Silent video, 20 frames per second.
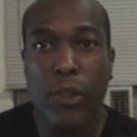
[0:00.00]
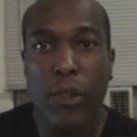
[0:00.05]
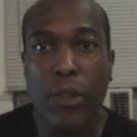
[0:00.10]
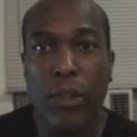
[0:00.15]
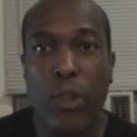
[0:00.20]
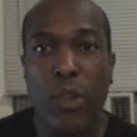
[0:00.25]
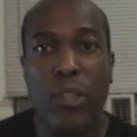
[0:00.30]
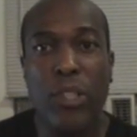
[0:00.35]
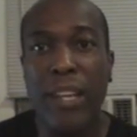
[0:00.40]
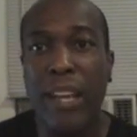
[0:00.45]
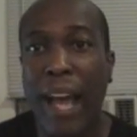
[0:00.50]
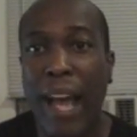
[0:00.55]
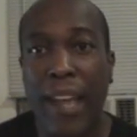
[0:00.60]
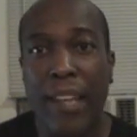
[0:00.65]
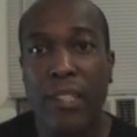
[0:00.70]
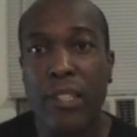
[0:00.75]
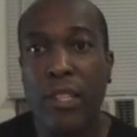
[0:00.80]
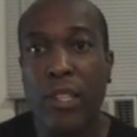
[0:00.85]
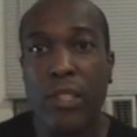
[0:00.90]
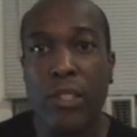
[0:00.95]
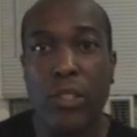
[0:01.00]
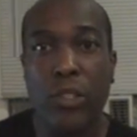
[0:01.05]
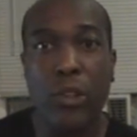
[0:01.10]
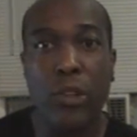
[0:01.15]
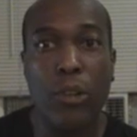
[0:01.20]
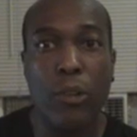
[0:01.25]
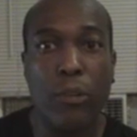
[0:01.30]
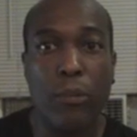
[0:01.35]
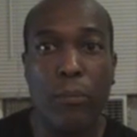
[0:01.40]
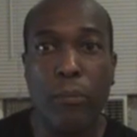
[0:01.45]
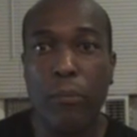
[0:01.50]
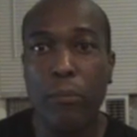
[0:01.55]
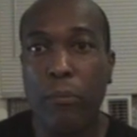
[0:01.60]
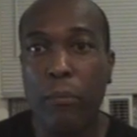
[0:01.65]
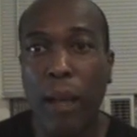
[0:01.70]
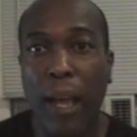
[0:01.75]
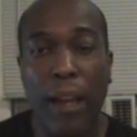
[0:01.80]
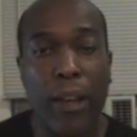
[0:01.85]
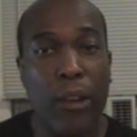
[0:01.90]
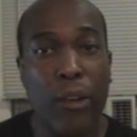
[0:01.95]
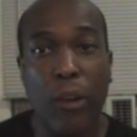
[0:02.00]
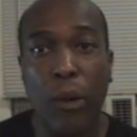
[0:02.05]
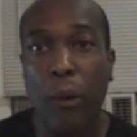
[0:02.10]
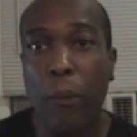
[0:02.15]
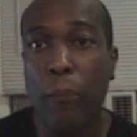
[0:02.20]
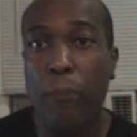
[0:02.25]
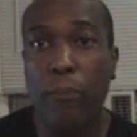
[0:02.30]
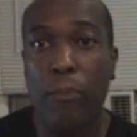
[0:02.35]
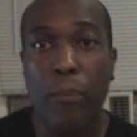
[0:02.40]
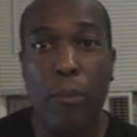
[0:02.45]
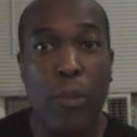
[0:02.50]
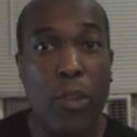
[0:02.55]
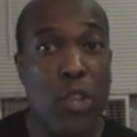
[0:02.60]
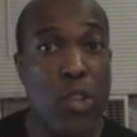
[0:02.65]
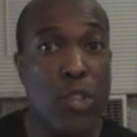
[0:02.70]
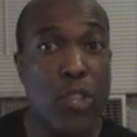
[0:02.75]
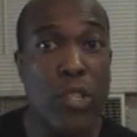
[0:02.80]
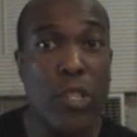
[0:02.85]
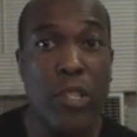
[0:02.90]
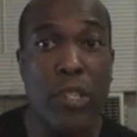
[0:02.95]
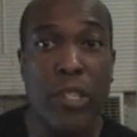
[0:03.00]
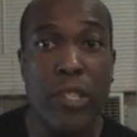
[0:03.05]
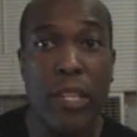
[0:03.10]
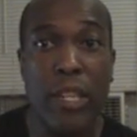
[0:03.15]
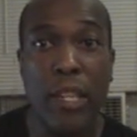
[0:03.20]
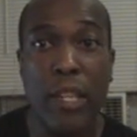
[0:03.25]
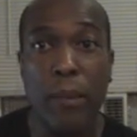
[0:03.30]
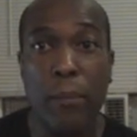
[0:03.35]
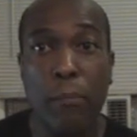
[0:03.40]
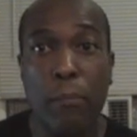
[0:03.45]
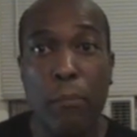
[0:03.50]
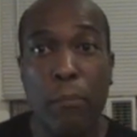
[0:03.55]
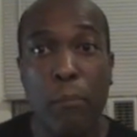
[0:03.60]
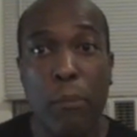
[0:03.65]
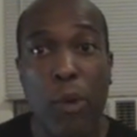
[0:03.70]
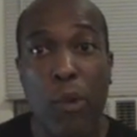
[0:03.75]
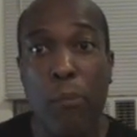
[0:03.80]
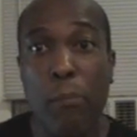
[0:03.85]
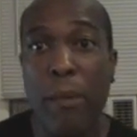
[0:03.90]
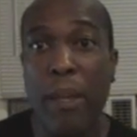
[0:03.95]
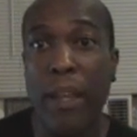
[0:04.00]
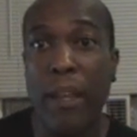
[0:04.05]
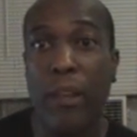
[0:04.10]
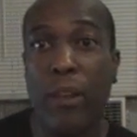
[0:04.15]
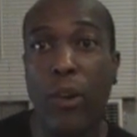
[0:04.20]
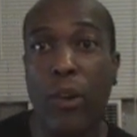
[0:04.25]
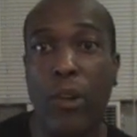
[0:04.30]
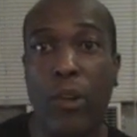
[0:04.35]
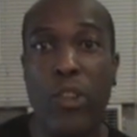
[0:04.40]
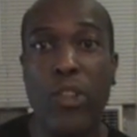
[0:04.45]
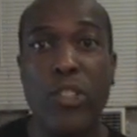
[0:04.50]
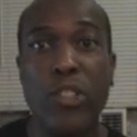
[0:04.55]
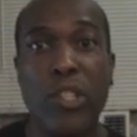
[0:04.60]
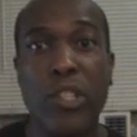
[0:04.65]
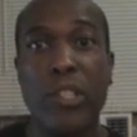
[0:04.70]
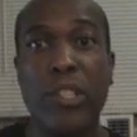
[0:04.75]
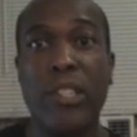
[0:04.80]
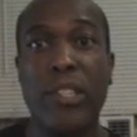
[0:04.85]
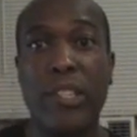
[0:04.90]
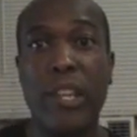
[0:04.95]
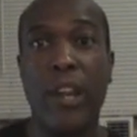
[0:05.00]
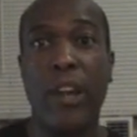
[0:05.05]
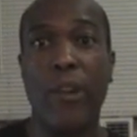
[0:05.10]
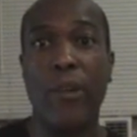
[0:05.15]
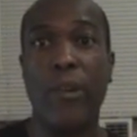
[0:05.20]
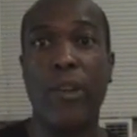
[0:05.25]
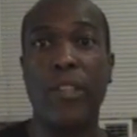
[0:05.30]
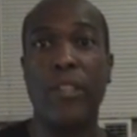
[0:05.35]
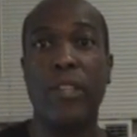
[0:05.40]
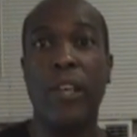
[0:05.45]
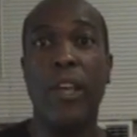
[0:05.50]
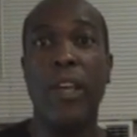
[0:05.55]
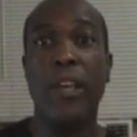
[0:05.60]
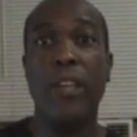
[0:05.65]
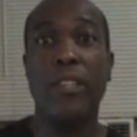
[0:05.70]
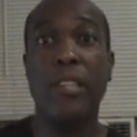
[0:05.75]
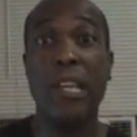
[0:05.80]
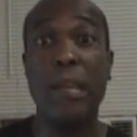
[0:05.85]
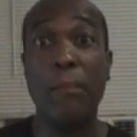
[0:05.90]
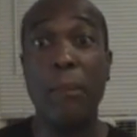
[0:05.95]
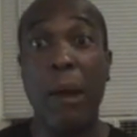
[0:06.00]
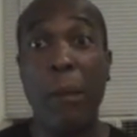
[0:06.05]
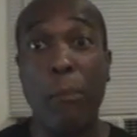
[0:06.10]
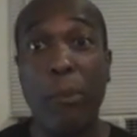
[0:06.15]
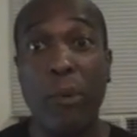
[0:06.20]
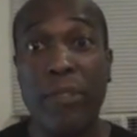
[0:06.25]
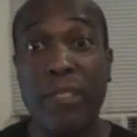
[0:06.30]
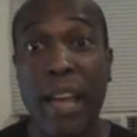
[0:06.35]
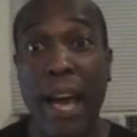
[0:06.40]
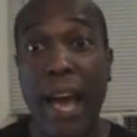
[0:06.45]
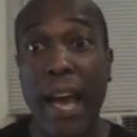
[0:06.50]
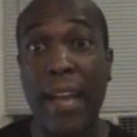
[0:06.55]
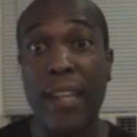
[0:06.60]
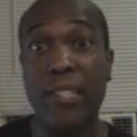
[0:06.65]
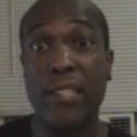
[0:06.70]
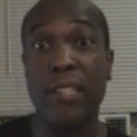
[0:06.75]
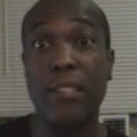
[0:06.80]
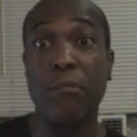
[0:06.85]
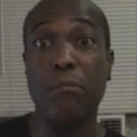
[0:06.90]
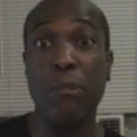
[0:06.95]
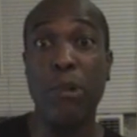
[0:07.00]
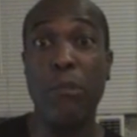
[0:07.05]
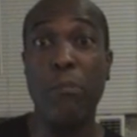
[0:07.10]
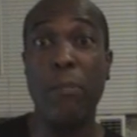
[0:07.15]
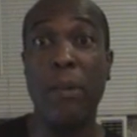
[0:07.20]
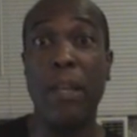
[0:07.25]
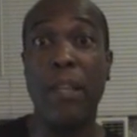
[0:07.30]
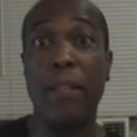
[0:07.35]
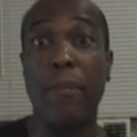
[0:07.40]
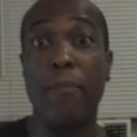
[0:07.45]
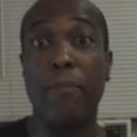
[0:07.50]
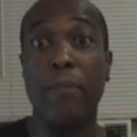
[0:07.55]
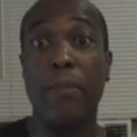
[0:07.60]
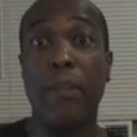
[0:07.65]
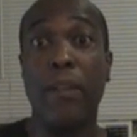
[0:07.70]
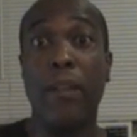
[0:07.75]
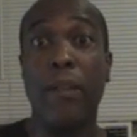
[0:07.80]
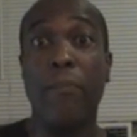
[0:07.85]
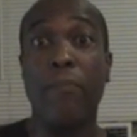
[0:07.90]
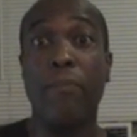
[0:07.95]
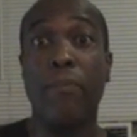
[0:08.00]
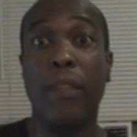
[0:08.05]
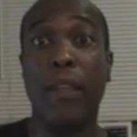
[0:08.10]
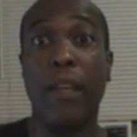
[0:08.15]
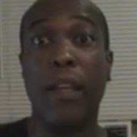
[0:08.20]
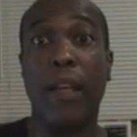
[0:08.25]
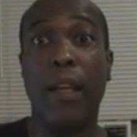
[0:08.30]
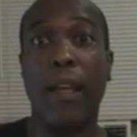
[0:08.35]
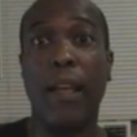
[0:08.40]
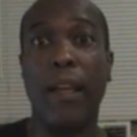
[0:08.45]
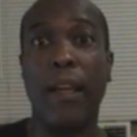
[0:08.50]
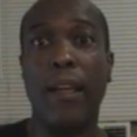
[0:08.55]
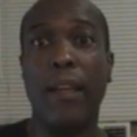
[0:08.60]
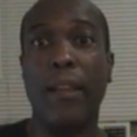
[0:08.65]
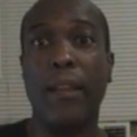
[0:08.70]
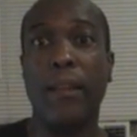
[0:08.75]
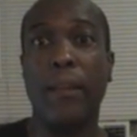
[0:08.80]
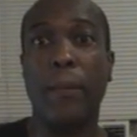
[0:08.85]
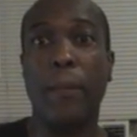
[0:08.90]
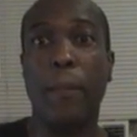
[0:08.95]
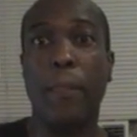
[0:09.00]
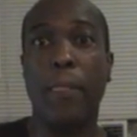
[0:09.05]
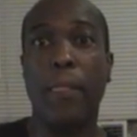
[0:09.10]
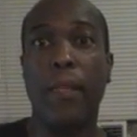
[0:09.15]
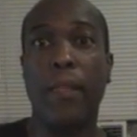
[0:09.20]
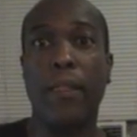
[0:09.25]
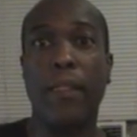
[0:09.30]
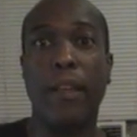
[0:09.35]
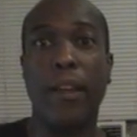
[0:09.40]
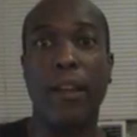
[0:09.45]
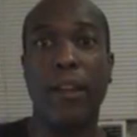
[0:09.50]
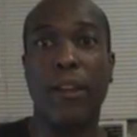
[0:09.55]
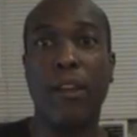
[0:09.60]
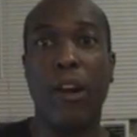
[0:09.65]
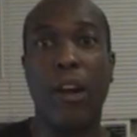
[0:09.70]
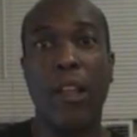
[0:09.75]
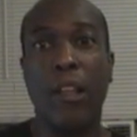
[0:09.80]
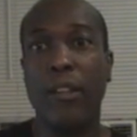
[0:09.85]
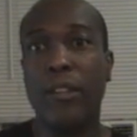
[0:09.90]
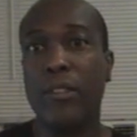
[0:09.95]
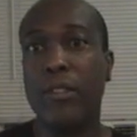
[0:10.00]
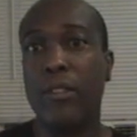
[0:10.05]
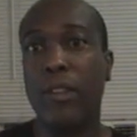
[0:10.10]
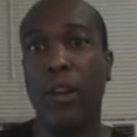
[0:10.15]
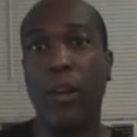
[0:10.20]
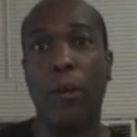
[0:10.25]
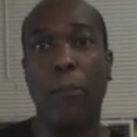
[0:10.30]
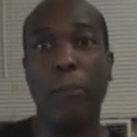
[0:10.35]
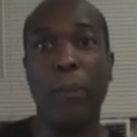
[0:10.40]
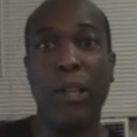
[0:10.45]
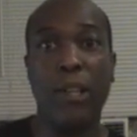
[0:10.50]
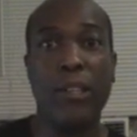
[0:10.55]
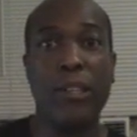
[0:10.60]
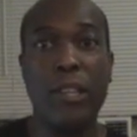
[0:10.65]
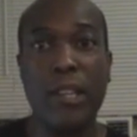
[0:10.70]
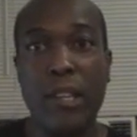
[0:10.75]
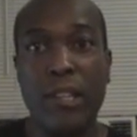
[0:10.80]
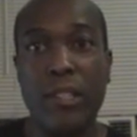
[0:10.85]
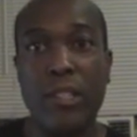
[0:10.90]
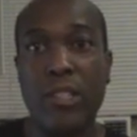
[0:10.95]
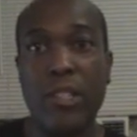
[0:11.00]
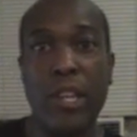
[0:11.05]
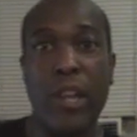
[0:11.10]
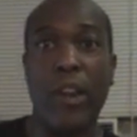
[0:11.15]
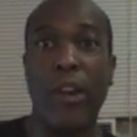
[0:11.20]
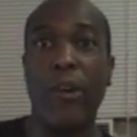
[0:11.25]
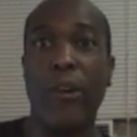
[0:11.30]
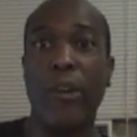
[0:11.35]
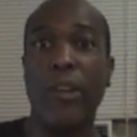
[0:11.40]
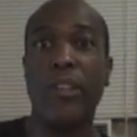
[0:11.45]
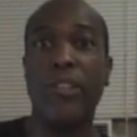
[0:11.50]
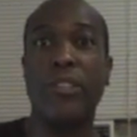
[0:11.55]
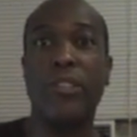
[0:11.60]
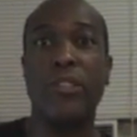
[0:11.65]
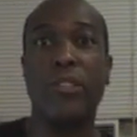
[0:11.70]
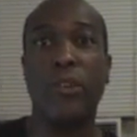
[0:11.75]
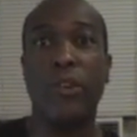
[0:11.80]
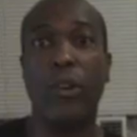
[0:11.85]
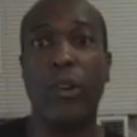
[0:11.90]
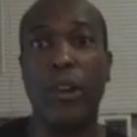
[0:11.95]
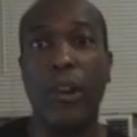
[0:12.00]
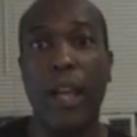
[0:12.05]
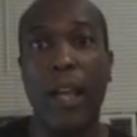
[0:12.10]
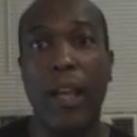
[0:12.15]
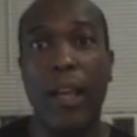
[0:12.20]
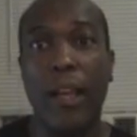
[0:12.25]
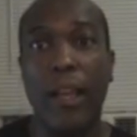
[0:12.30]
using ISIS or, I don't know, UCC movement or UCC terrorists team up with the ISIS movement, and they're going to call us, militants, terrorists, or,